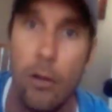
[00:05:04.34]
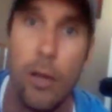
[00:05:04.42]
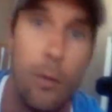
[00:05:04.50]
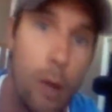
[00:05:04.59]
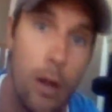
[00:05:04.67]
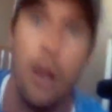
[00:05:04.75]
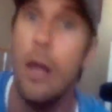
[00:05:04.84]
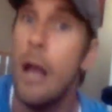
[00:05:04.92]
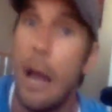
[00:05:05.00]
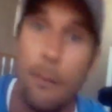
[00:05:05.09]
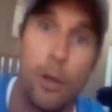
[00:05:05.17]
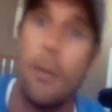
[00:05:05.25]
Okay, well,
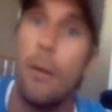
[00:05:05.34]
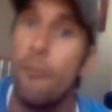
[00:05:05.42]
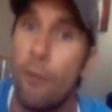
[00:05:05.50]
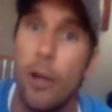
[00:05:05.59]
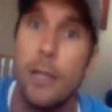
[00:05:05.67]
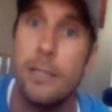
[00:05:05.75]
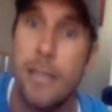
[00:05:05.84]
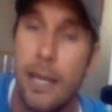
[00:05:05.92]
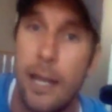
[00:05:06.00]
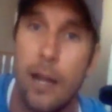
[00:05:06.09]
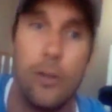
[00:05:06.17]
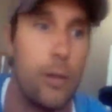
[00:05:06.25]
I'm gonna go be with friends. Take
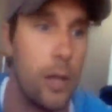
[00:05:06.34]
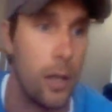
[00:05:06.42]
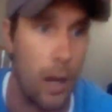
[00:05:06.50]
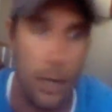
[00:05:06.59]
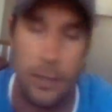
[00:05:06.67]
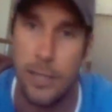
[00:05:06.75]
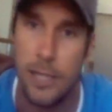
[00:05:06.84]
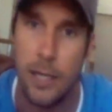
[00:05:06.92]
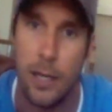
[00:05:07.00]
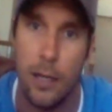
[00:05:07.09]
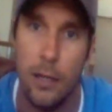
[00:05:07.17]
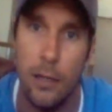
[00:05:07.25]
care. And you're like, all right, see
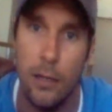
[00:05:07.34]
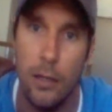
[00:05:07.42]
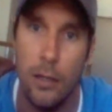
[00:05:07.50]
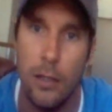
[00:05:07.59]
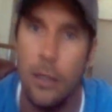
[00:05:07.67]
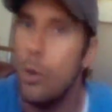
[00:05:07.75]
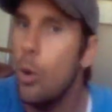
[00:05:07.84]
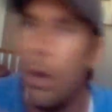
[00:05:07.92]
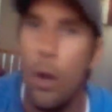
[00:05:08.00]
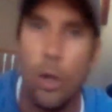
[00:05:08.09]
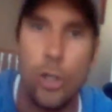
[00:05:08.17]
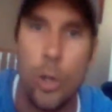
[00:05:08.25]
ya.
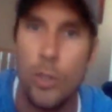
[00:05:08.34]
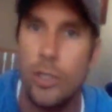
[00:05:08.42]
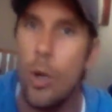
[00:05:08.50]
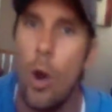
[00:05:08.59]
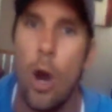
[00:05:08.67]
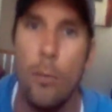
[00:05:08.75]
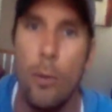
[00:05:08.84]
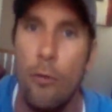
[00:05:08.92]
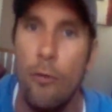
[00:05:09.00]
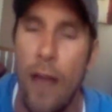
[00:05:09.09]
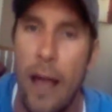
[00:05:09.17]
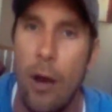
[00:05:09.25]
So it's no harm, no
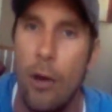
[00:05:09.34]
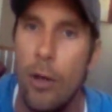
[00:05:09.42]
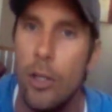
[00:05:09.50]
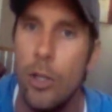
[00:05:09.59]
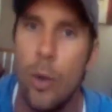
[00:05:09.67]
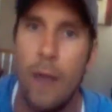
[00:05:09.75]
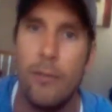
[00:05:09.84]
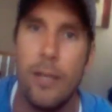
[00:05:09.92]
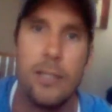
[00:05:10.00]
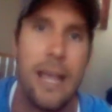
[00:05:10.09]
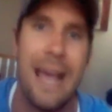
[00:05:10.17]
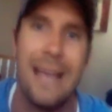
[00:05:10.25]
foul. You don't have to
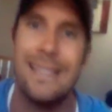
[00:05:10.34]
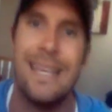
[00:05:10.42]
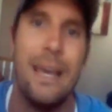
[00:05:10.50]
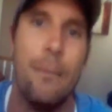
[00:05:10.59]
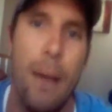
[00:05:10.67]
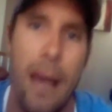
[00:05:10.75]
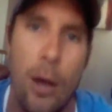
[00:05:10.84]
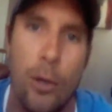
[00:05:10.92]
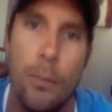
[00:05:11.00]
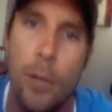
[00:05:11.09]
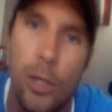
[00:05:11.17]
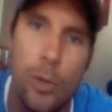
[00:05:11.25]
necessarily ask him out,
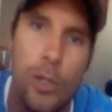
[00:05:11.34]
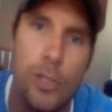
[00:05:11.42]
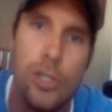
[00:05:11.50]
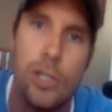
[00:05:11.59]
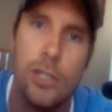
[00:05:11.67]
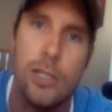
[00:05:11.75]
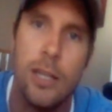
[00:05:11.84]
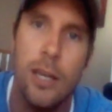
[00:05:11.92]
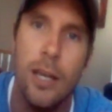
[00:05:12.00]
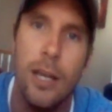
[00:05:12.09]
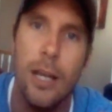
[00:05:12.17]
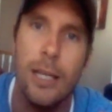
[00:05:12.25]
but you can just
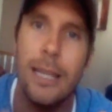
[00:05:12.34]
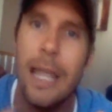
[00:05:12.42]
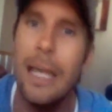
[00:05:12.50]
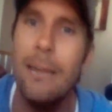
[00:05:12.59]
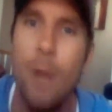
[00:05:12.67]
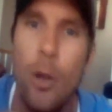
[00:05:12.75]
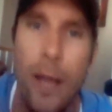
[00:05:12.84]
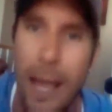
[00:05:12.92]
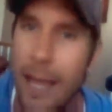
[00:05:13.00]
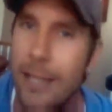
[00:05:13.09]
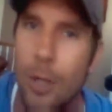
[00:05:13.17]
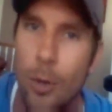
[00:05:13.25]
let him know, like,
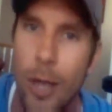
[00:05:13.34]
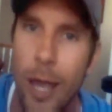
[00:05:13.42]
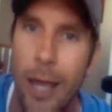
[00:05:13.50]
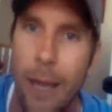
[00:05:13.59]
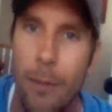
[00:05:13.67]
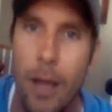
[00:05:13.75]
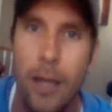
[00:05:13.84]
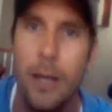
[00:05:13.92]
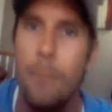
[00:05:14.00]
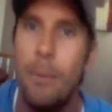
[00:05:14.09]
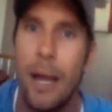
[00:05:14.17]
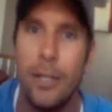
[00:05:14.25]
hey, it's okay. I'm not
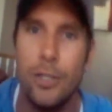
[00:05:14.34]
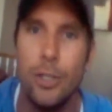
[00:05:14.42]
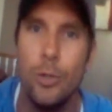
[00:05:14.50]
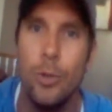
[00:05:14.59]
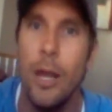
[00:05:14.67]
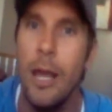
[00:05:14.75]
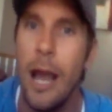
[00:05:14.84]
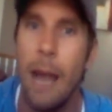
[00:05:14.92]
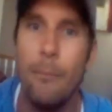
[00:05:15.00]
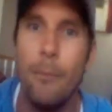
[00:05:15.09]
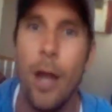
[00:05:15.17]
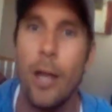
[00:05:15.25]
gonna fight you.
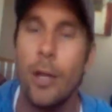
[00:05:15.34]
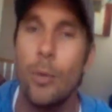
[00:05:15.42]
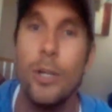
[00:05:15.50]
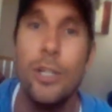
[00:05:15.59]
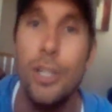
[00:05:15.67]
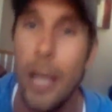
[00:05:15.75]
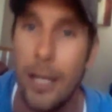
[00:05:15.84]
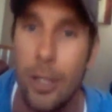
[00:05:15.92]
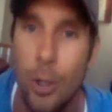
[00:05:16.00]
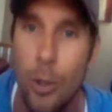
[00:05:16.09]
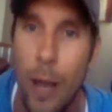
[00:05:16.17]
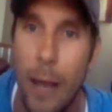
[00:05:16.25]
I'm not gonna
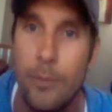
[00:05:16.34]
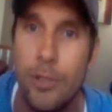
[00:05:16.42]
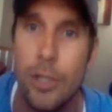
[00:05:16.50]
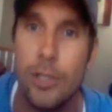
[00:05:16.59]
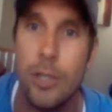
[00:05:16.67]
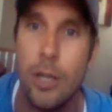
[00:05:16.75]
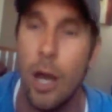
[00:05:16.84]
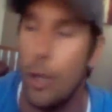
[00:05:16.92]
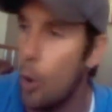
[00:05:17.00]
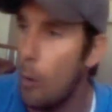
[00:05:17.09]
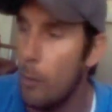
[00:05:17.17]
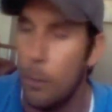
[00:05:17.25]
reject you. I'm just a
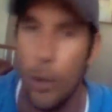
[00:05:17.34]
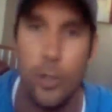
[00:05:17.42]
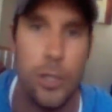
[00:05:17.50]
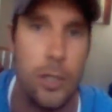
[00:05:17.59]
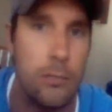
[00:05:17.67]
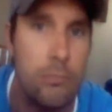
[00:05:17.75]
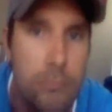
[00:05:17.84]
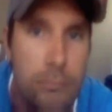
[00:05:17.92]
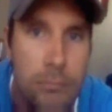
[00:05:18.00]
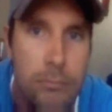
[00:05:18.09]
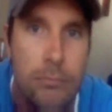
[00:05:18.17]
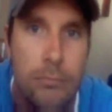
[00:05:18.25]
normal person.
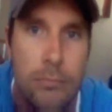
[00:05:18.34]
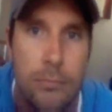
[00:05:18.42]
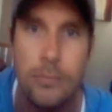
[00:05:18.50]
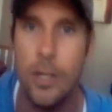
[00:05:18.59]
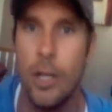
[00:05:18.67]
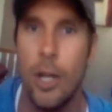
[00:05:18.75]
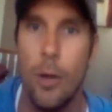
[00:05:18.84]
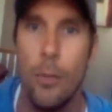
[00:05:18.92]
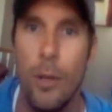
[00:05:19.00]
You know.